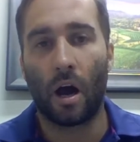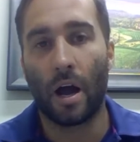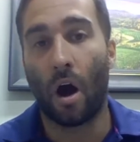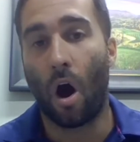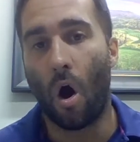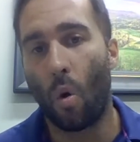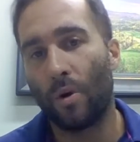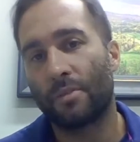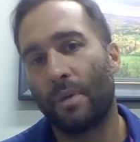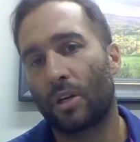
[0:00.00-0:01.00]
I
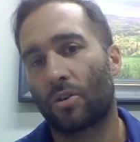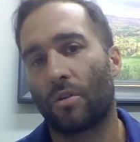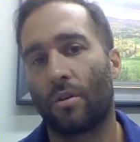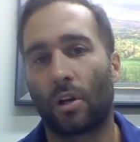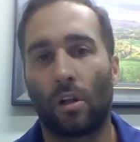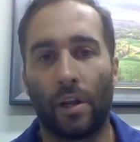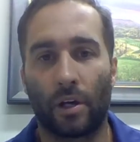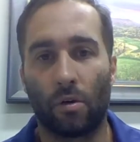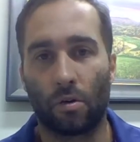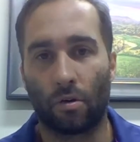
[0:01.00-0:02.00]
always make sure they're
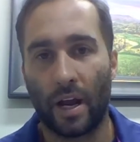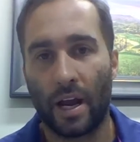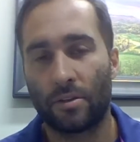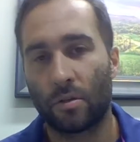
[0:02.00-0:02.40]
clinical grade.